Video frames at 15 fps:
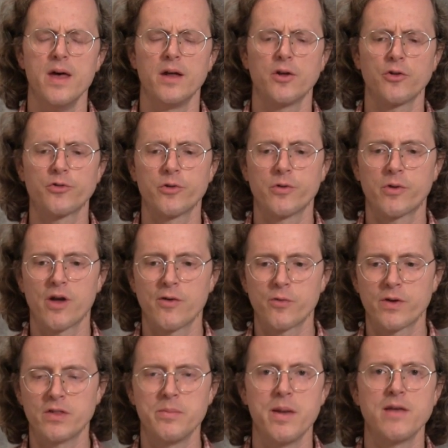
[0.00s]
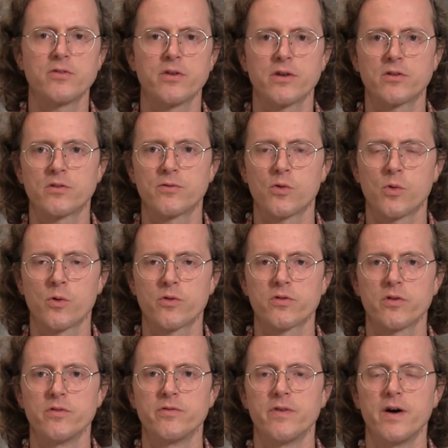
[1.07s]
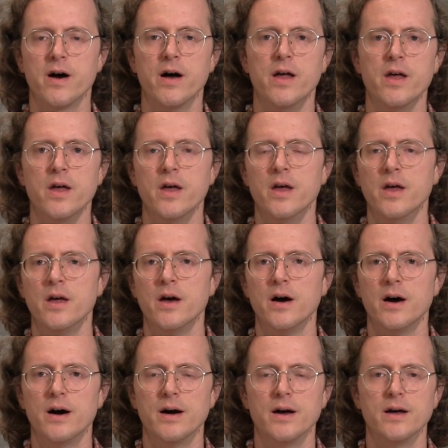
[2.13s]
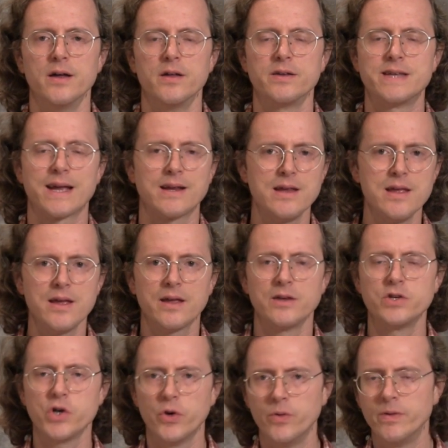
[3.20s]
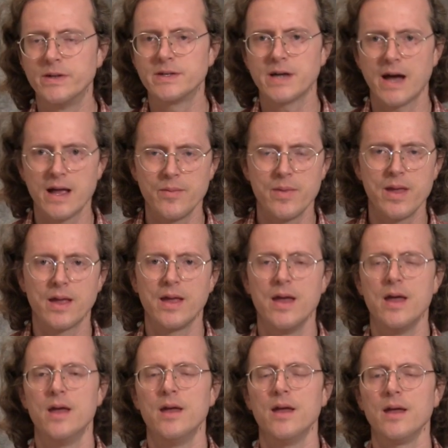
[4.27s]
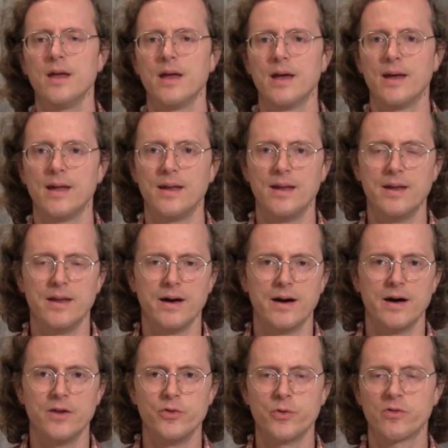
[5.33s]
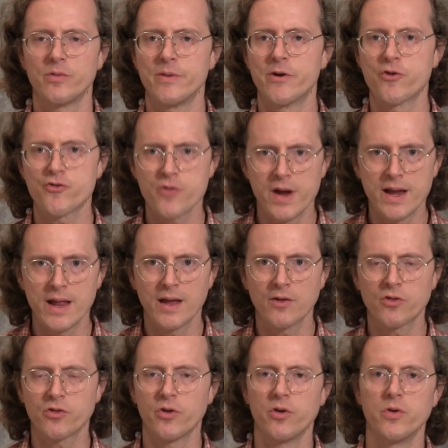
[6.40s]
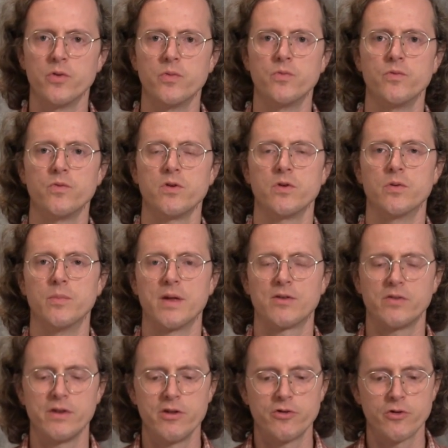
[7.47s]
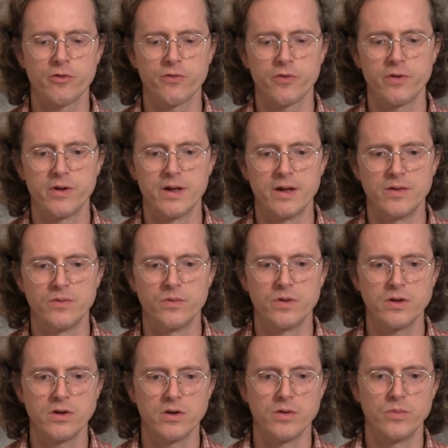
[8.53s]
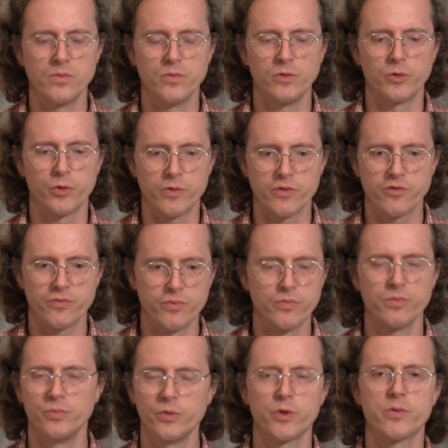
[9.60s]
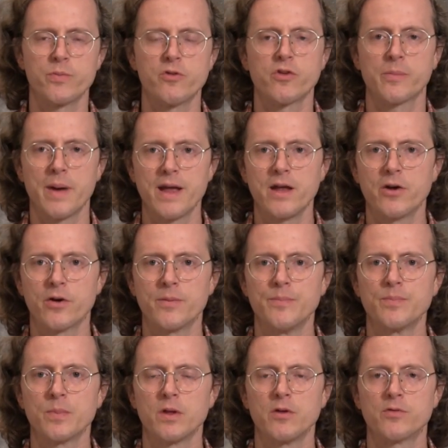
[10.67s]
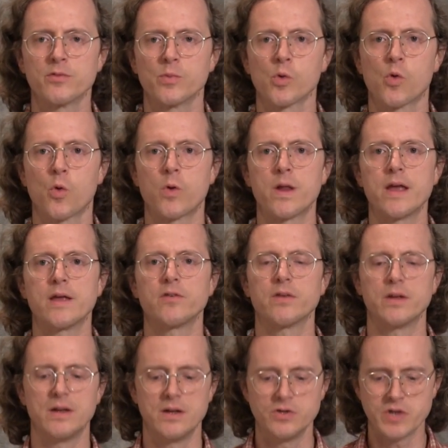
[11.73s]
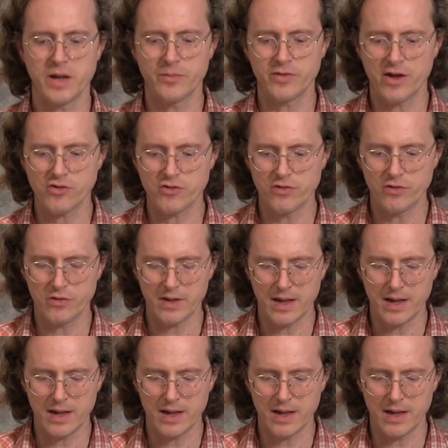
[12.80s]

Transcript: And also covering the basics, of course, of technique and tone and timing, and doing some ear training. So it makes it easier for you to learn music by ear and from recordings and at jam sessions.